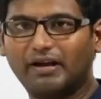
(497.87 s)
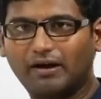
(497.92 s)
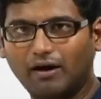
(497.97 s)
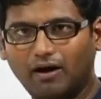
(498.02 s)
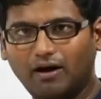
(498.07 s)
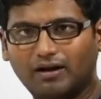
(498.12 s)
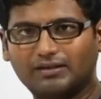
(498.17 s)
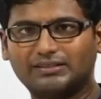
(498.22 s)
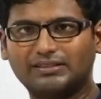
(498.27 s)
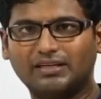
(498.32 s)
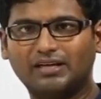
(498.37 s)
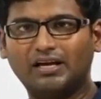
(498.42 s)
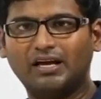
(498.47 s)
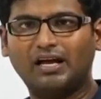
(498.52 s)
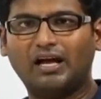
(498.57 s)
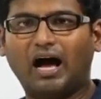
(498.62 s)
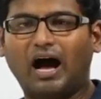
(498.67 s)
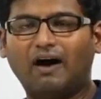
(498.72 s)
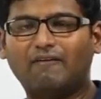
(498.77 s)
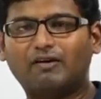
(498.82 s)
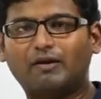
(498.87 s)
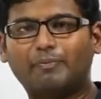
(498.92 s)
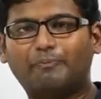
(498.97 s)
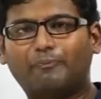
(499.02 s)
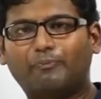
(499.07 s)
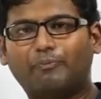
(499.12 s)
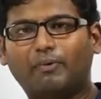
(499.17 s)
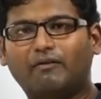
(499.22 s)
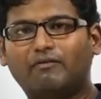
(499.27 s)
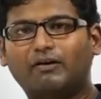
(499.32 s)
Because
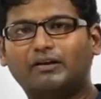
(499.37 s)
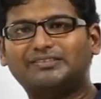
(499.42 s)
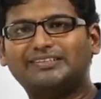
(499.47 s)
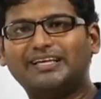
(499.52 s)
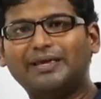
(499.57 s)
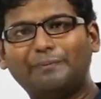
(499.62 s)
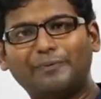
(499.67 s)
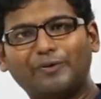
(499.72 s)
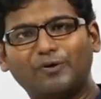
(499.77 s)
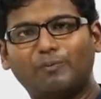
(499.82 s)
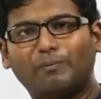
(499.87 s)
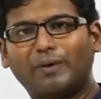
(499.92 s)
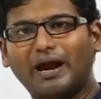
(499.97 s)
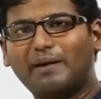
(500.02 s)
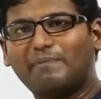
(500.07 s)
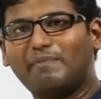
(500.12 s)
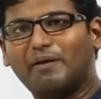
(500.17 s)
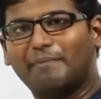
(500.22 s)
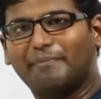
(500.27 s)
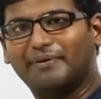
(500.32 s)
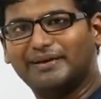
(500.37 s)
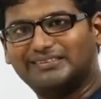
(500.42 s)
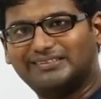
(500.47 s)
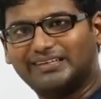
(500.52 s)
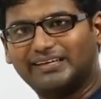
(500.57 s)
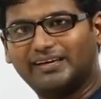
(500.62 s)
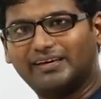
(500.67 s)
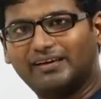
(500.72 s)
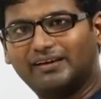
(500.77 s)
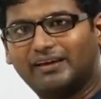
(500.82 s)
our CPU might be
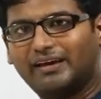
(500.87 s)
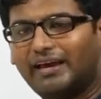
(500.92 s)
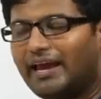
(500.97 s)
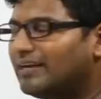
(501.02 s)
busy